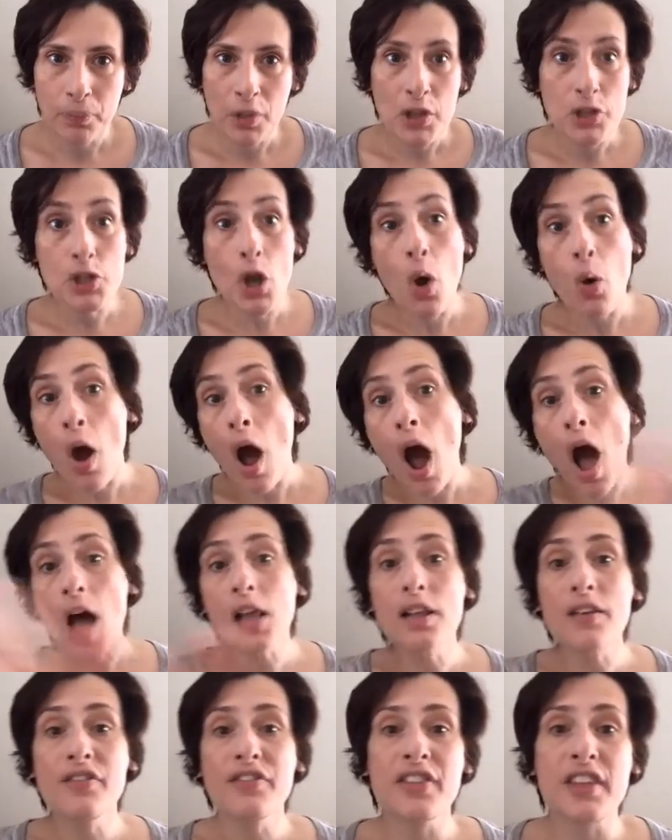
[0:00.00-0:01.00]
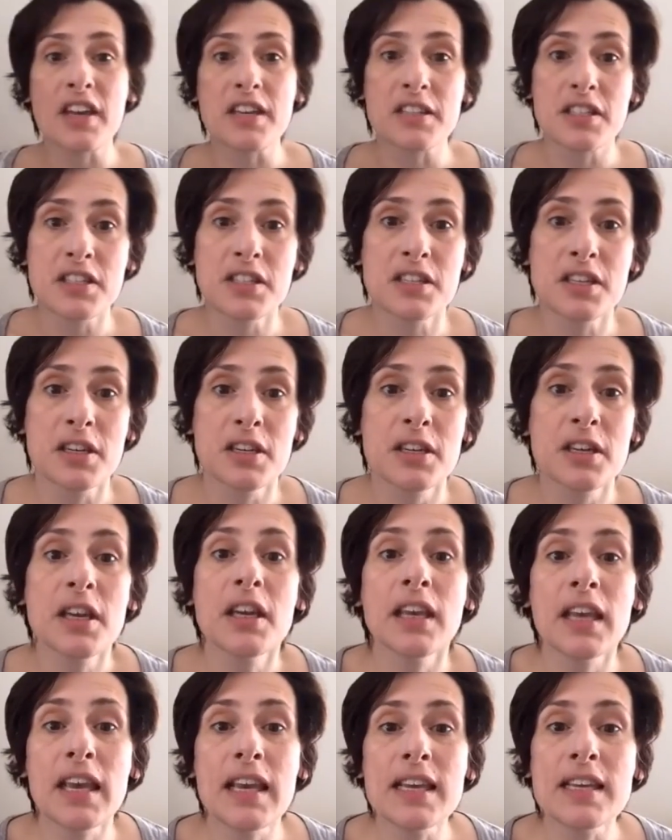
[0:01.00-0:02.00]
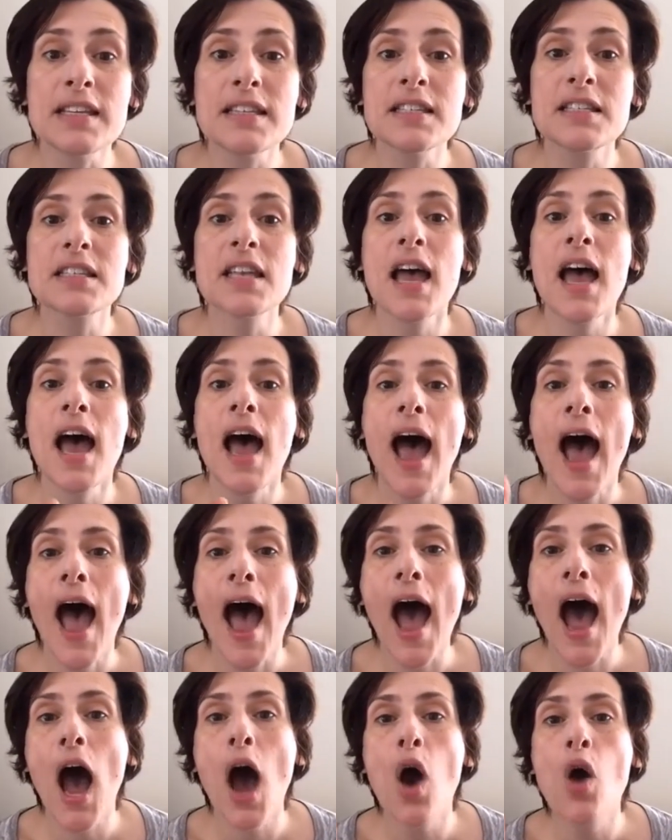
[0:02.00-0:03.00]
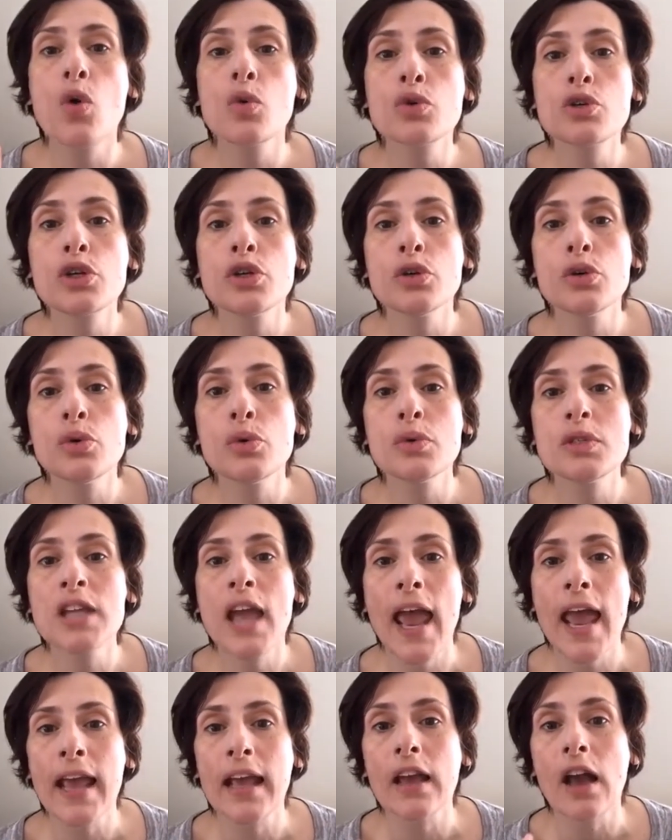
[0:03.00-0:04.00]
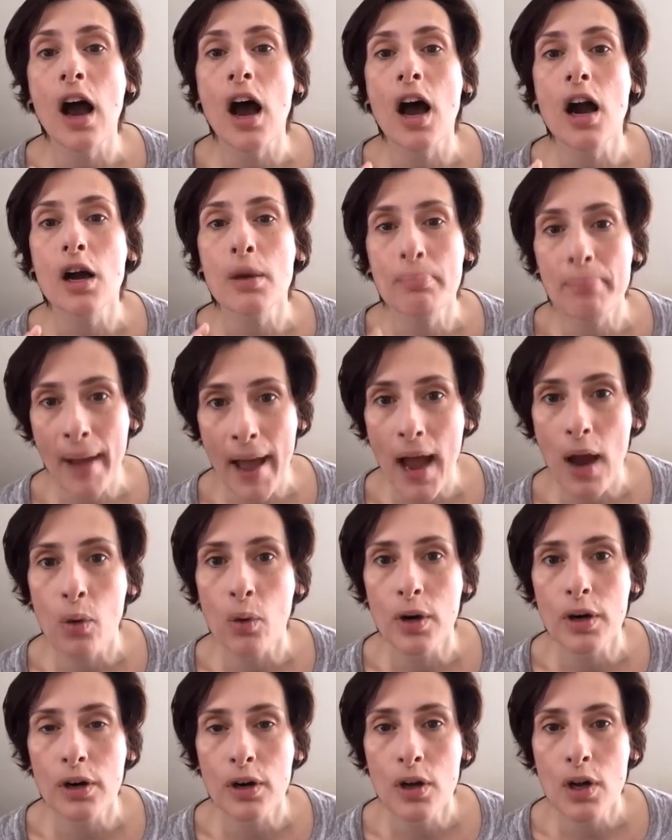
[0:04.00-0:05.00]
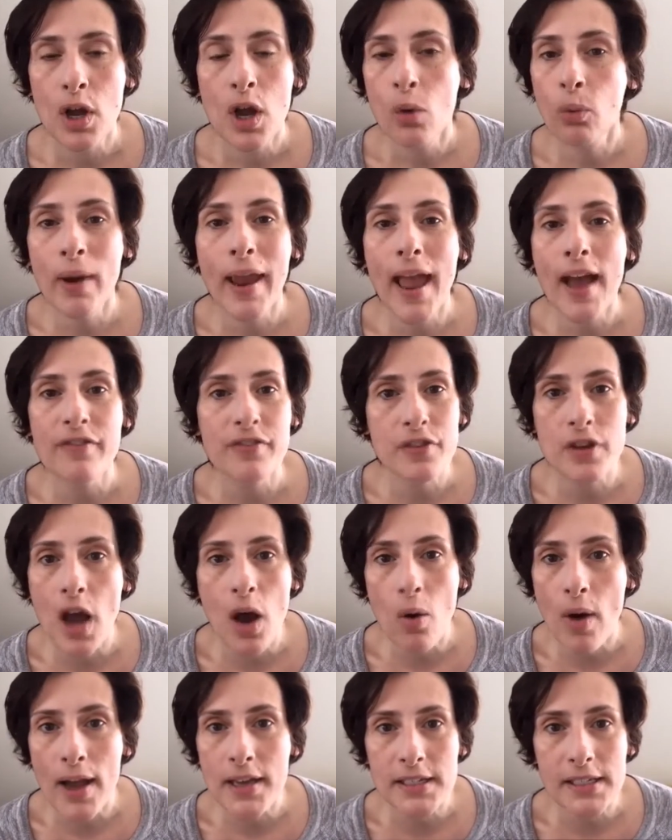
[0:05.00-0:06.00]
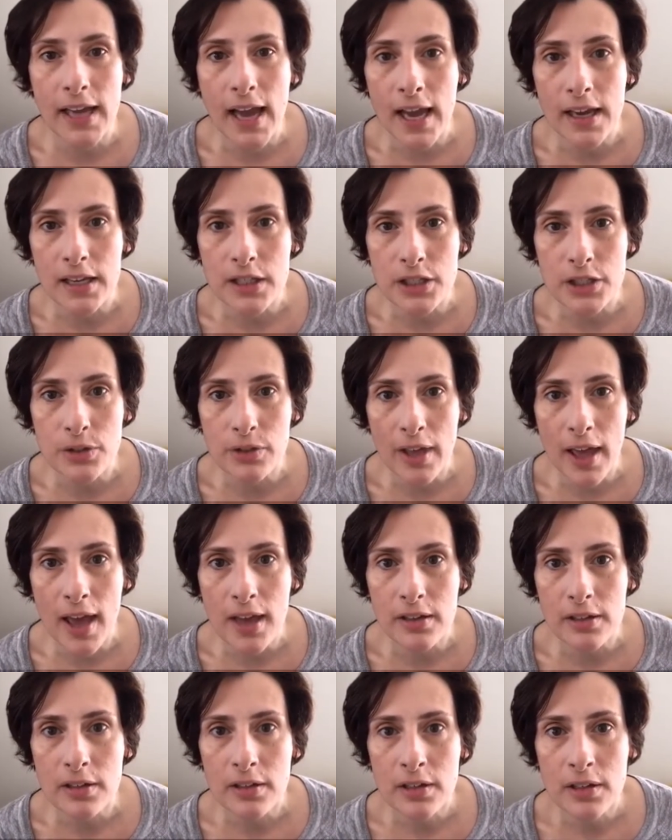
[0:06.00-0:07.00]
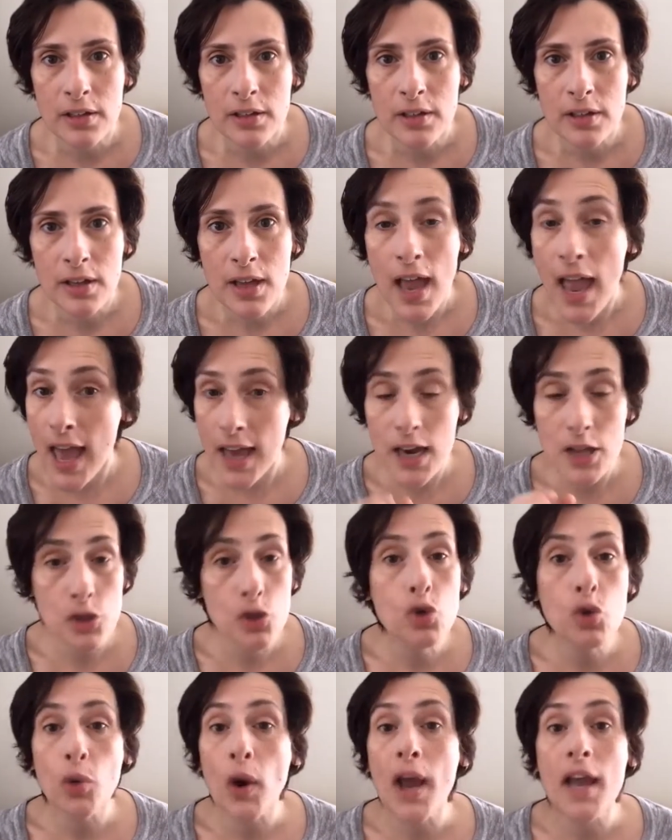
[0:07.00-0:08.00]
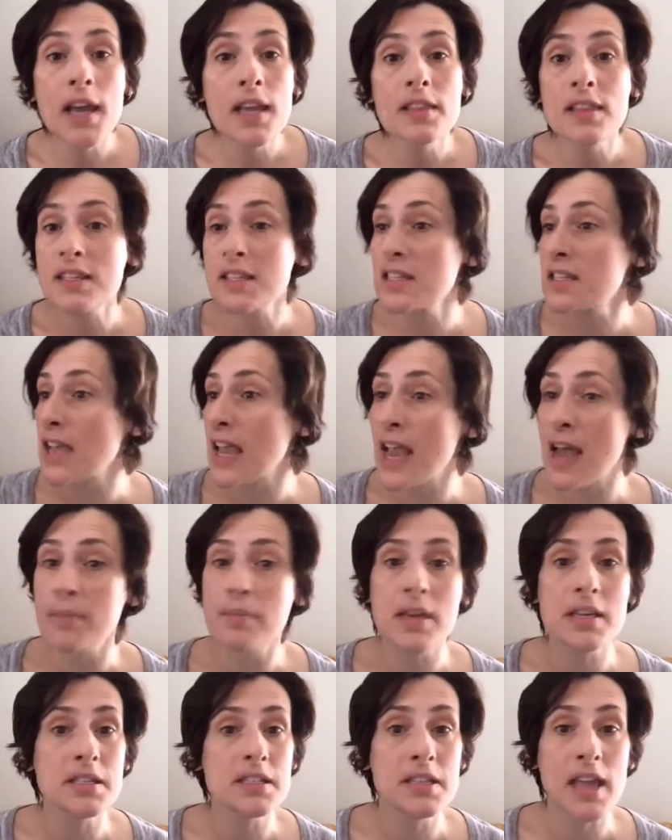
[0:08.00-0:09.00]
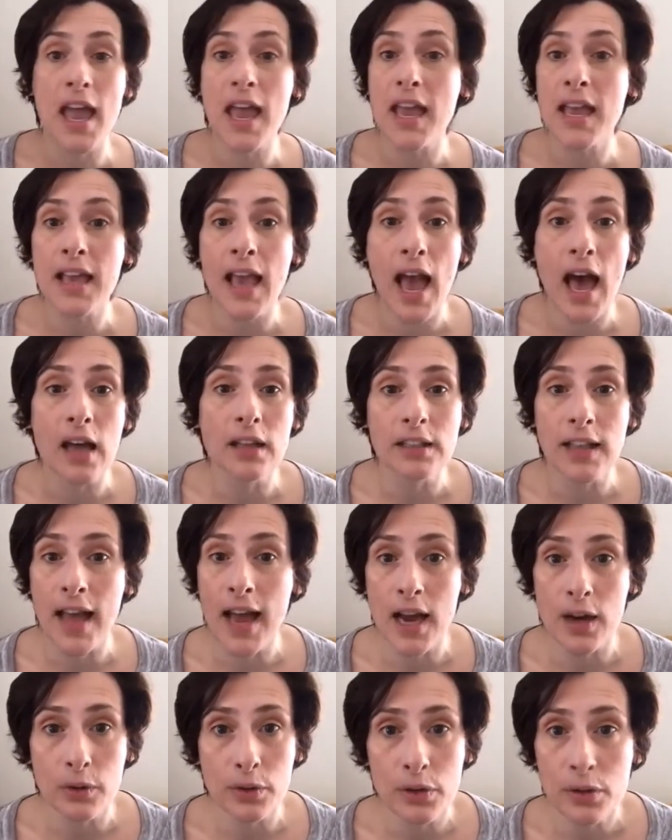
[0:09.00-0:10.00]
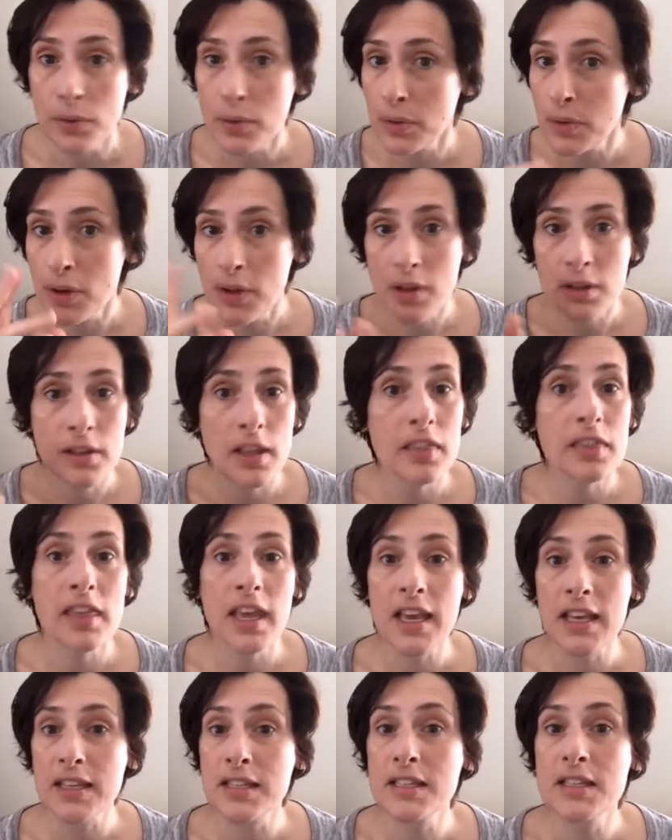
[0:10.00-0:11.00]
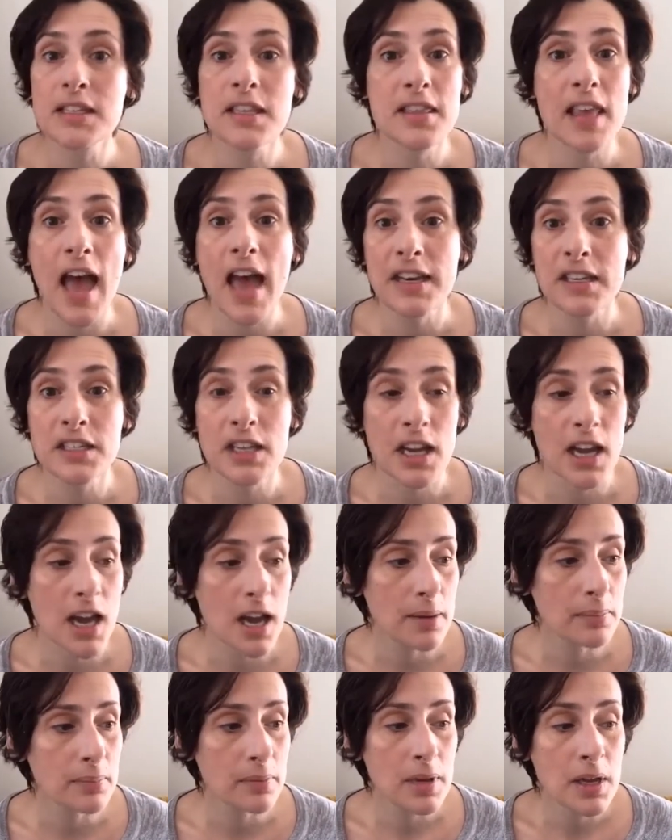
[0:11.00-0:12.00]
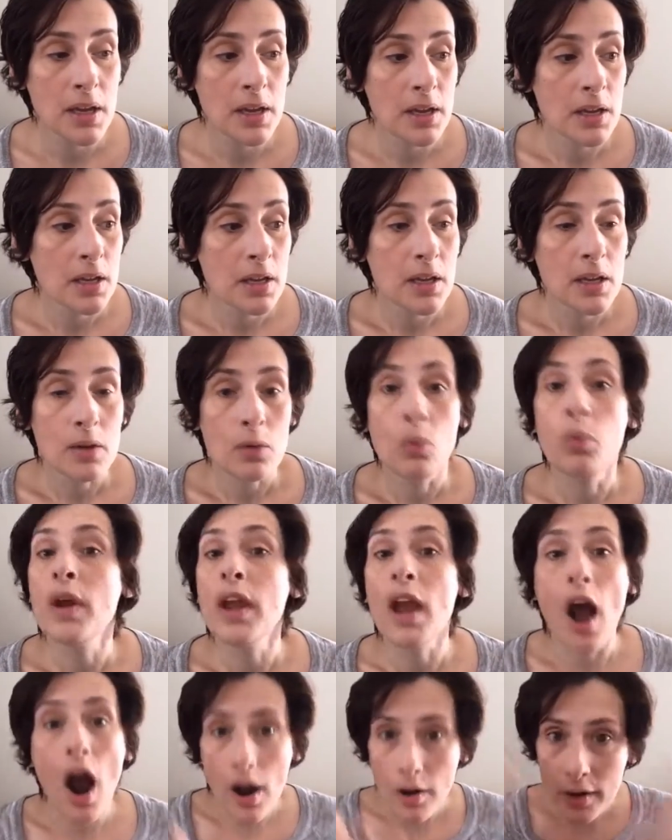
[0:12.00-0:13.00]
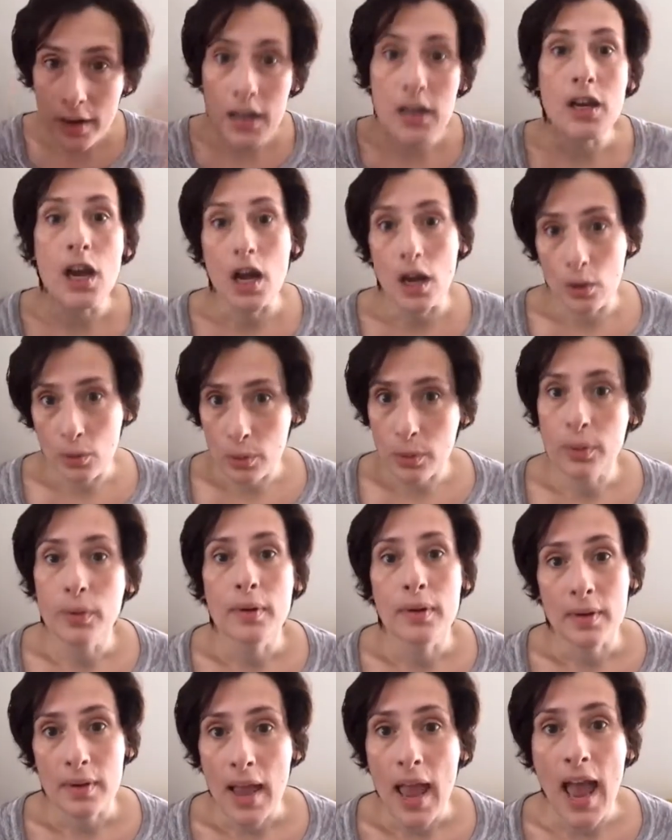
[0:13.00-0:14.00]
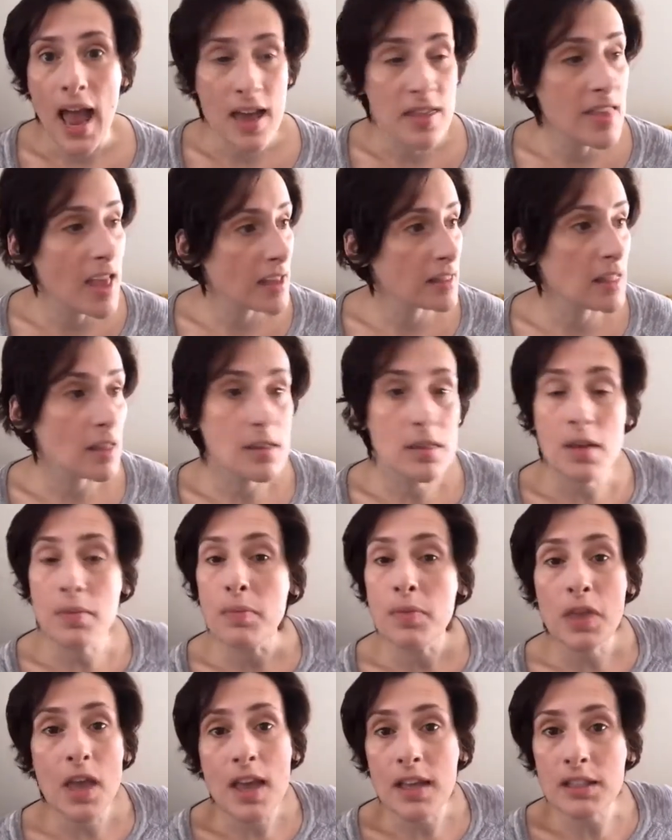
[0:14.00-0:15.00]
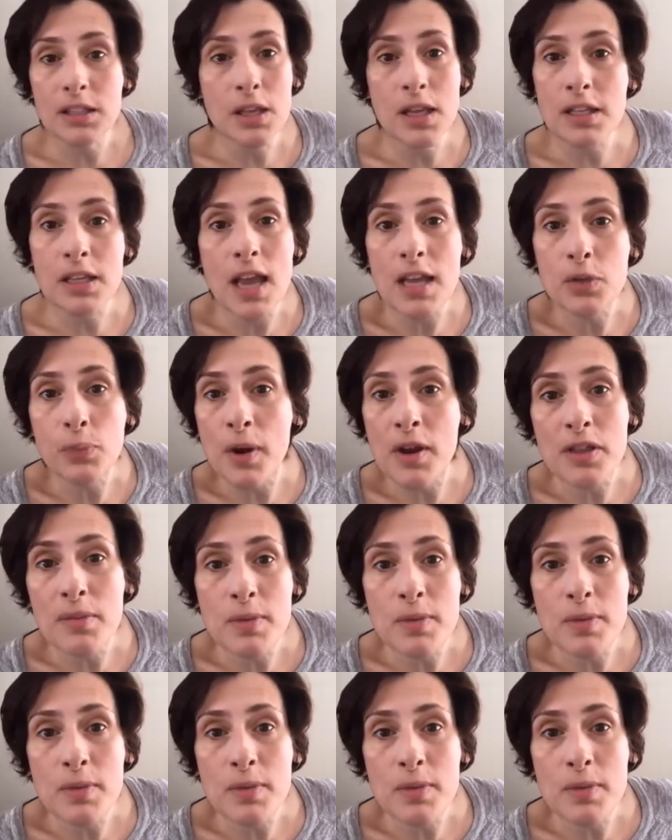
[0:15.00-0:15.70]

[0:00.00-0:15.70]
So all of this is how to take our power. We have no idea how to do that. And it's great that Sam is saying out loud the things that we already know, and that it's where the